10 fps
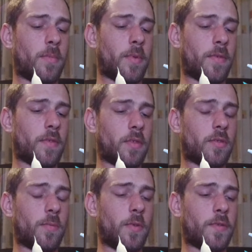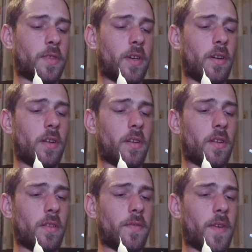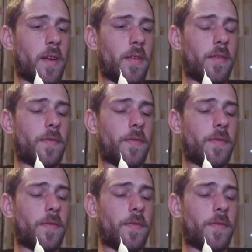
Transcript: Both those moves are not very